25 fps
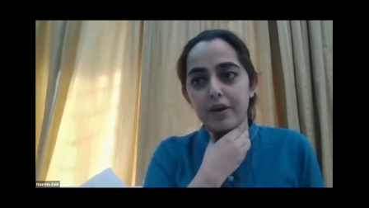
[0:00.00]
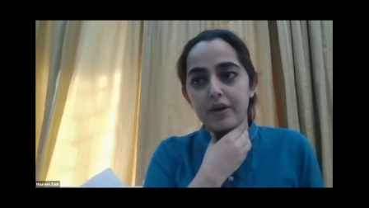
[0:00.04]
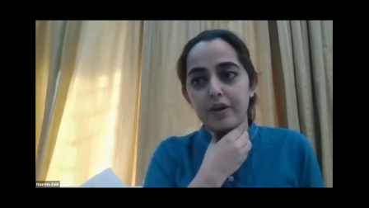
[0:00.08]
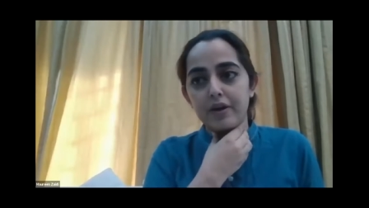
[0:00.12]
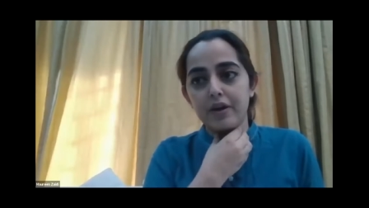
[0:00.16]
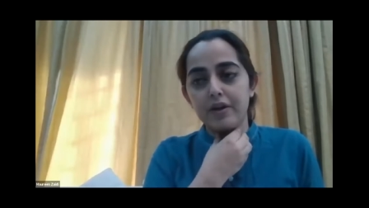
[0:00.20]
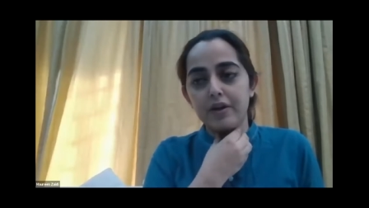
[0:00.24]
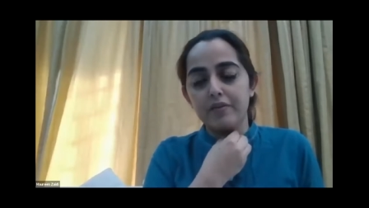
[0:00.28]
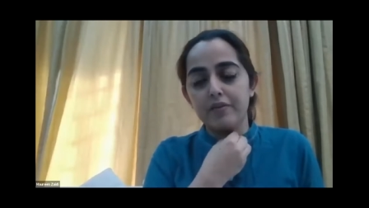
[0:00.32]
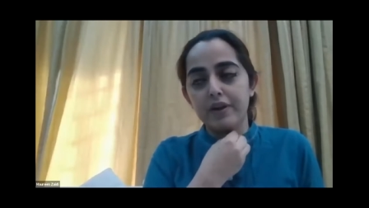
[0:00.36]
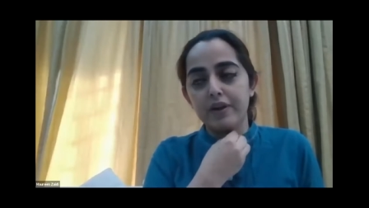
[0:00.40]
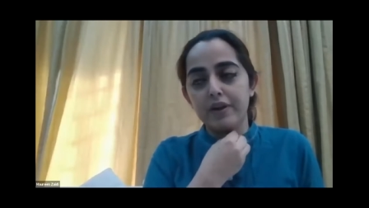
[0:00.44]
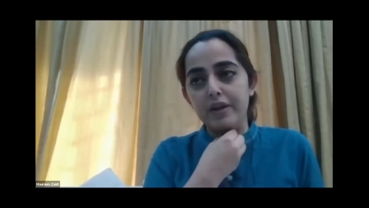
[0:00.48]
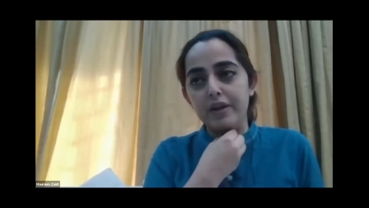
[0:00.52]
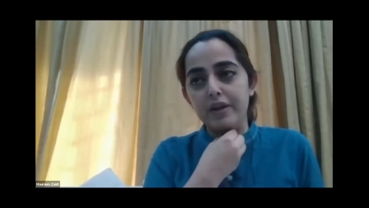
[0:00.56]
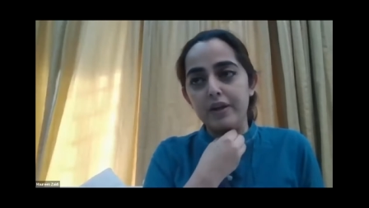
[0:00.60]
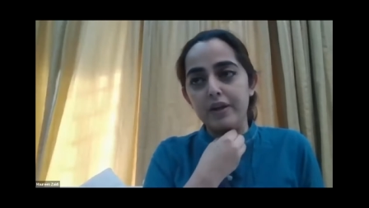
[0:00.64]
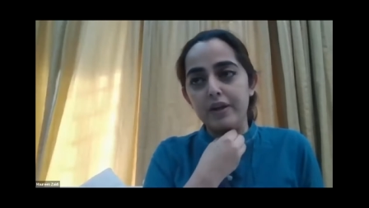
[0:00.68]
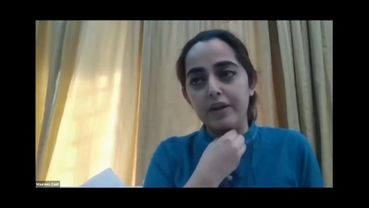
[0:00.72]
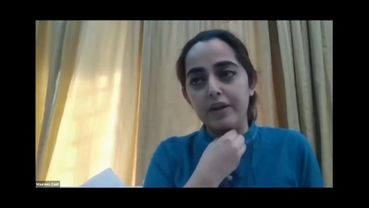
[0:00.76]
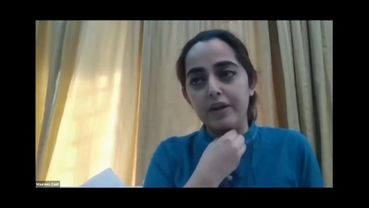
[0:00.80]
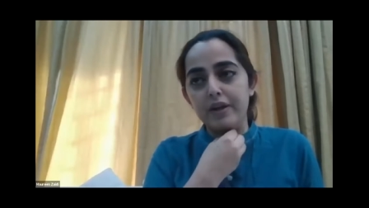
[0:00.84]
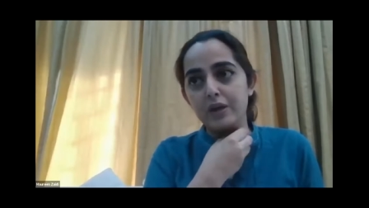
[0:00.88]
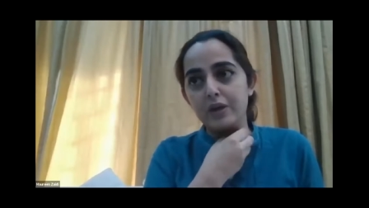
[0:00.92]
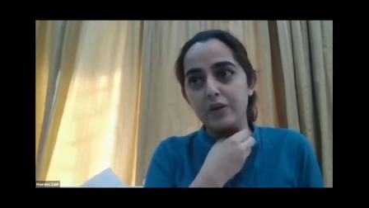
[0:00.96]
are, are
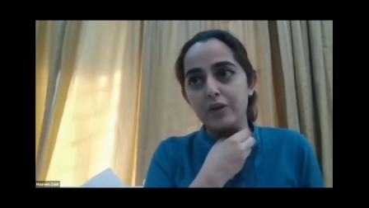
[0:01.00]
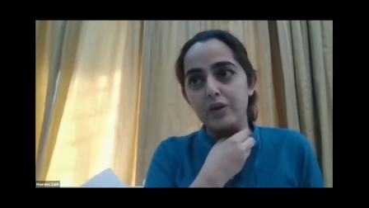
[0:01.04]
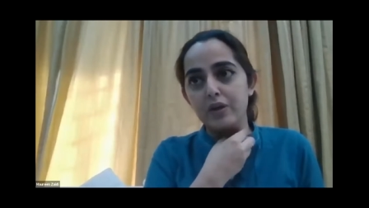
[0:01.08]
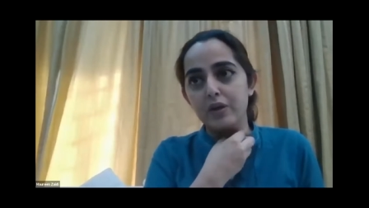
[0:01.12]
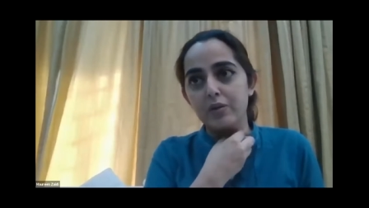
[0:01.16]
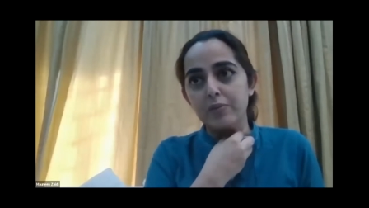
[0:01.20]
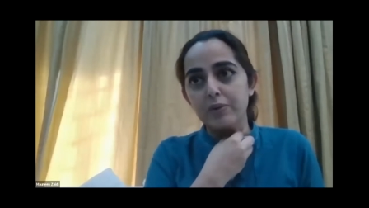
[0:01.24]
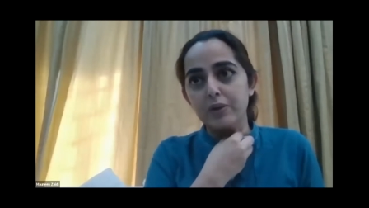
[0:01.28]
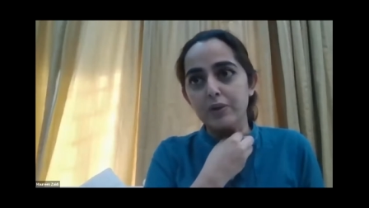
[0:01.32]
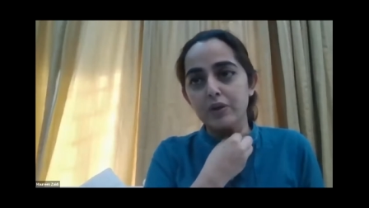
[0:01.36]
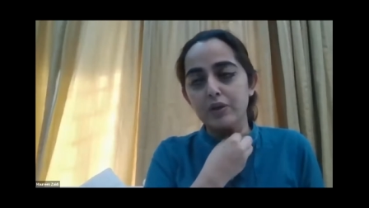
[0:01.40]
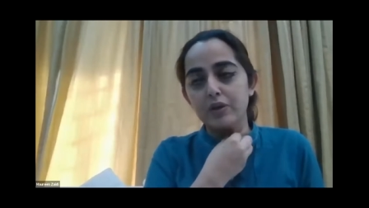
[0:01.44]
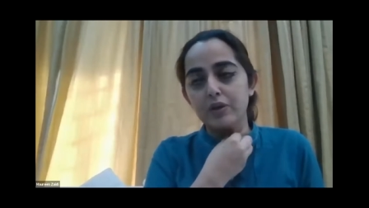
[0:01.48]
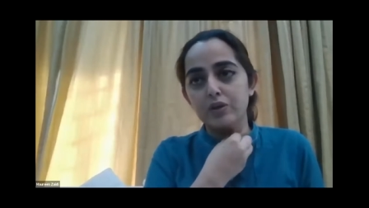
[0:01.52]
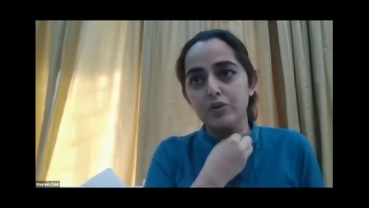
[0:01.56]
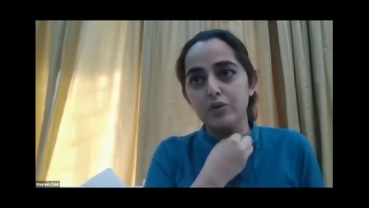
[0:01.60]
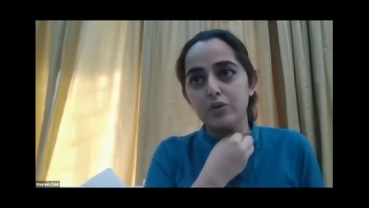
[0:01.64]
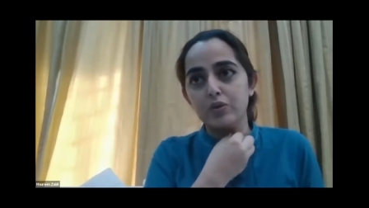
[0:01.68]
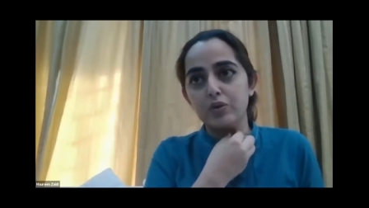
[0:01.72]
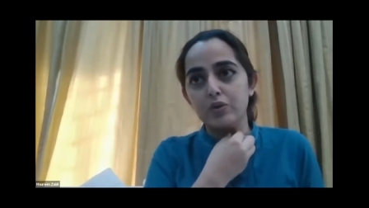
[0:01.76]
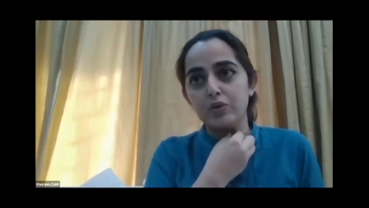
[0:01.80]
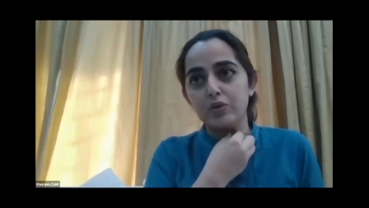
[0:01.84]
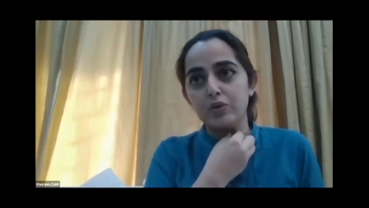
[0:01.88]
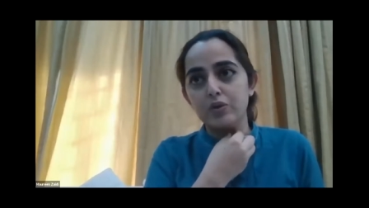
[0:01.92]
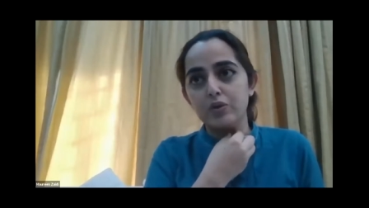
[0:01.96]
very peculiar because you
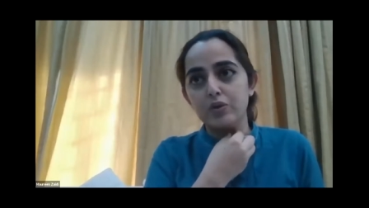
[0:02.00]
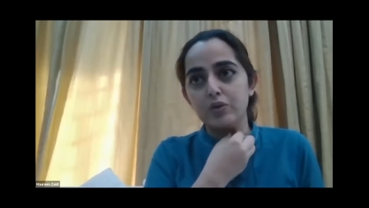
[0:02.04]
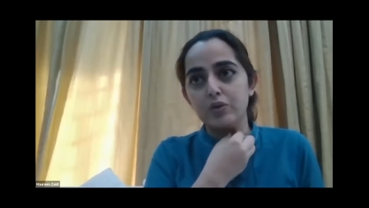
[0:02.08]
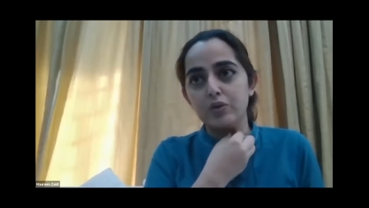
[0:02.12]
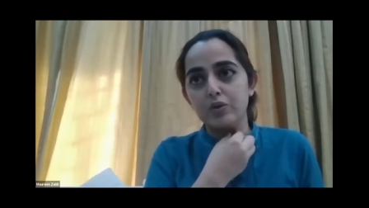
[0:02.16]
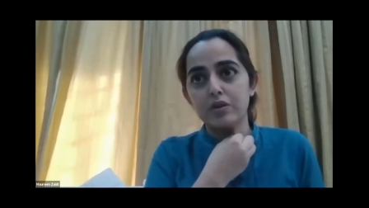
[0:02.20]
know this